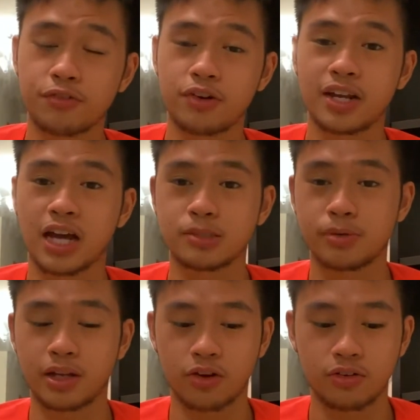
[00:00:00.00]
already has
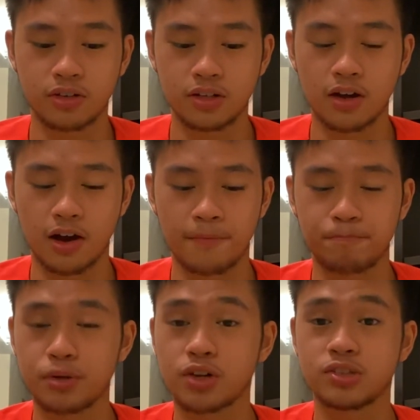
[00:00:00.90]
pretty
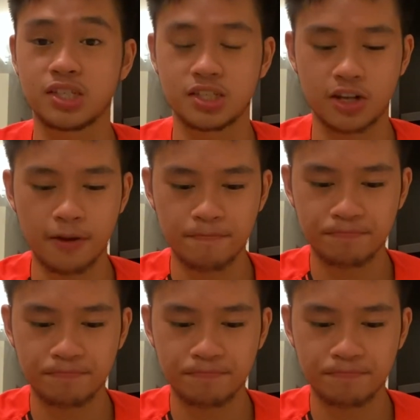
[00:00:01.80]
good seasoning,